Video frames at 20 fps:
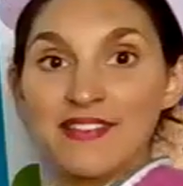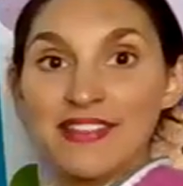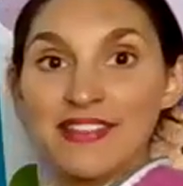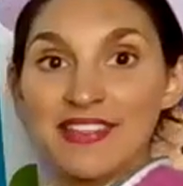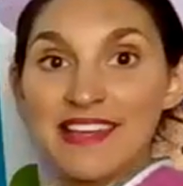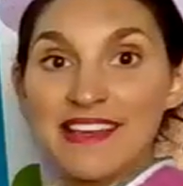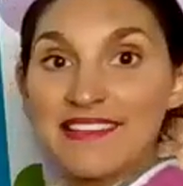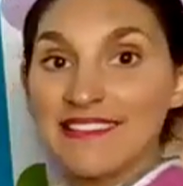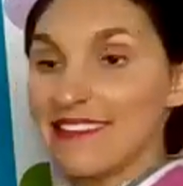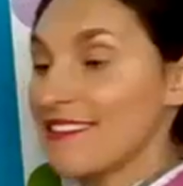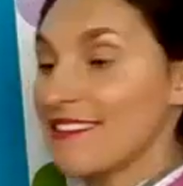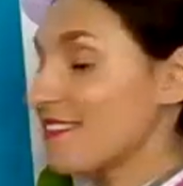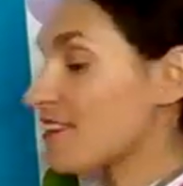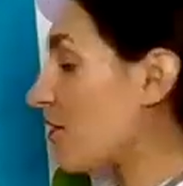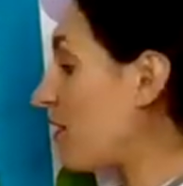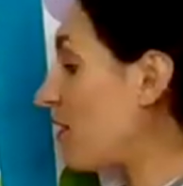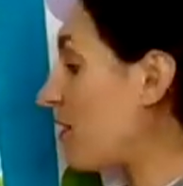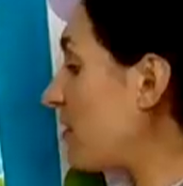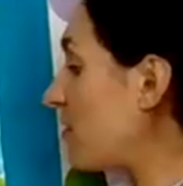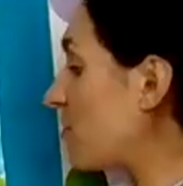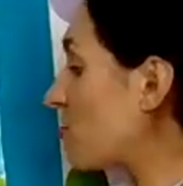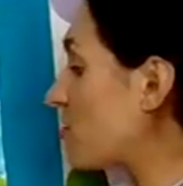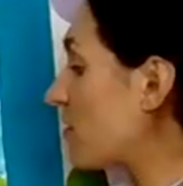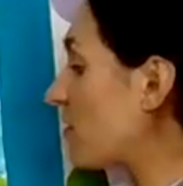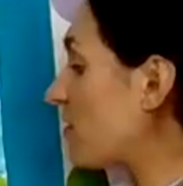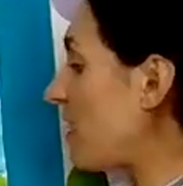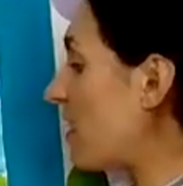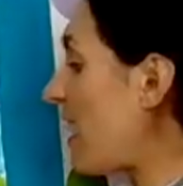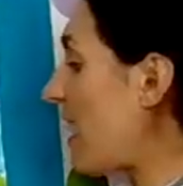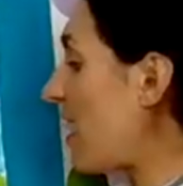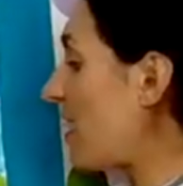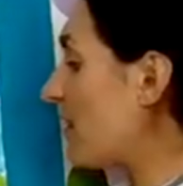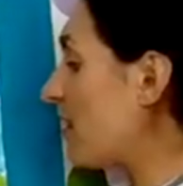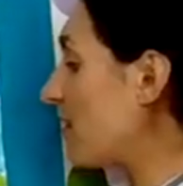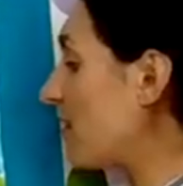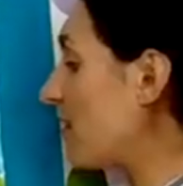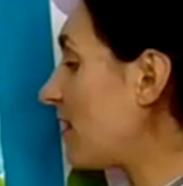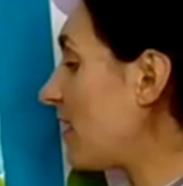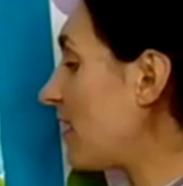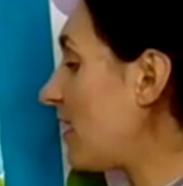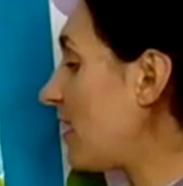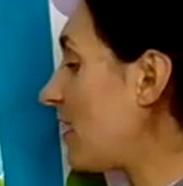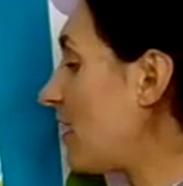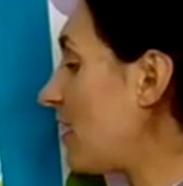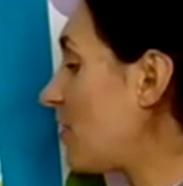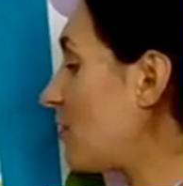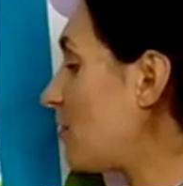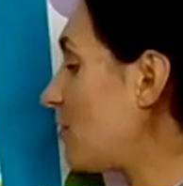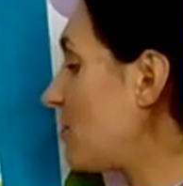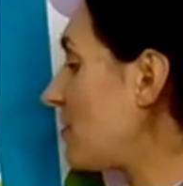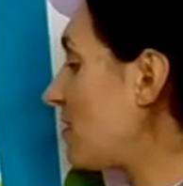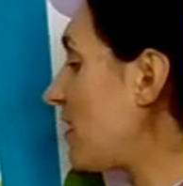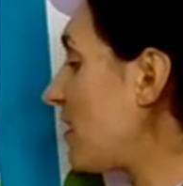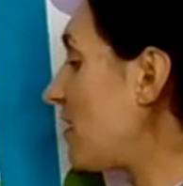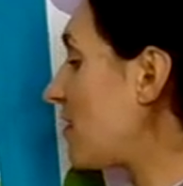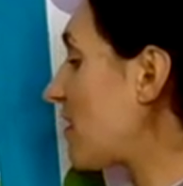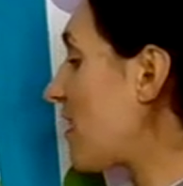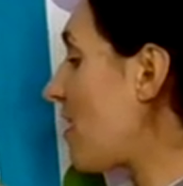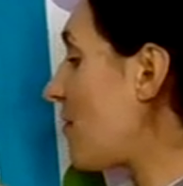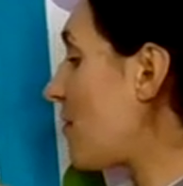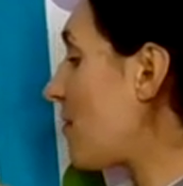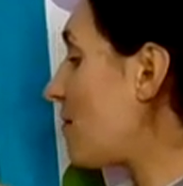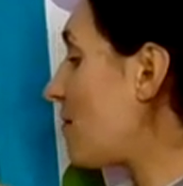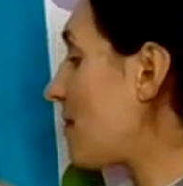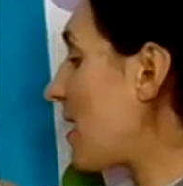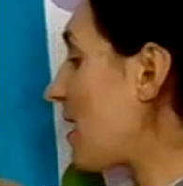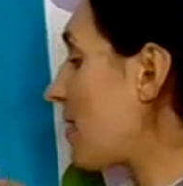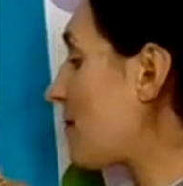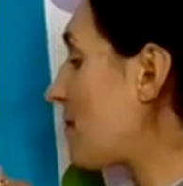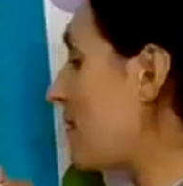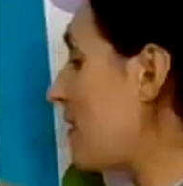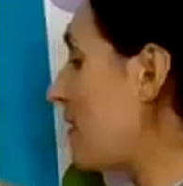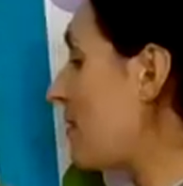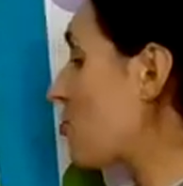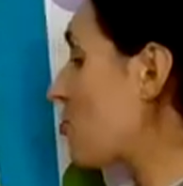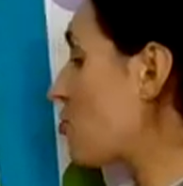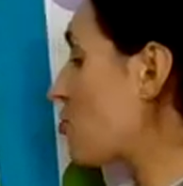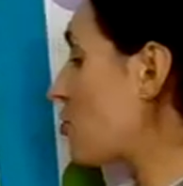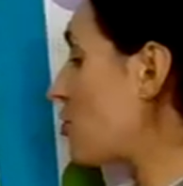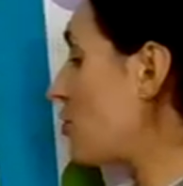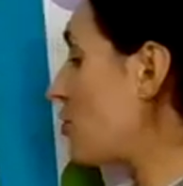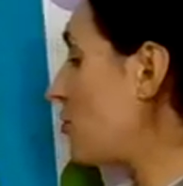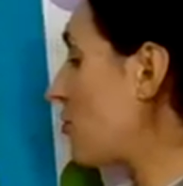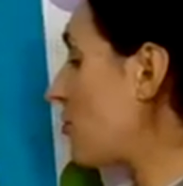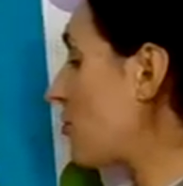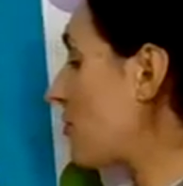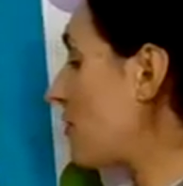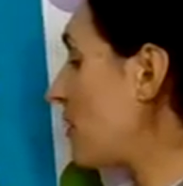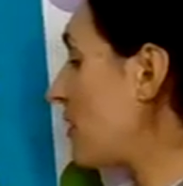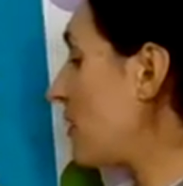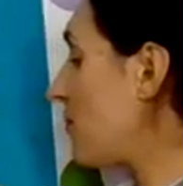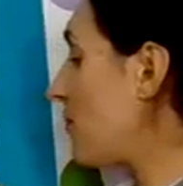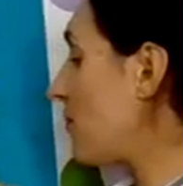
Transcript: This is going to just add a little detail and make my ocean look really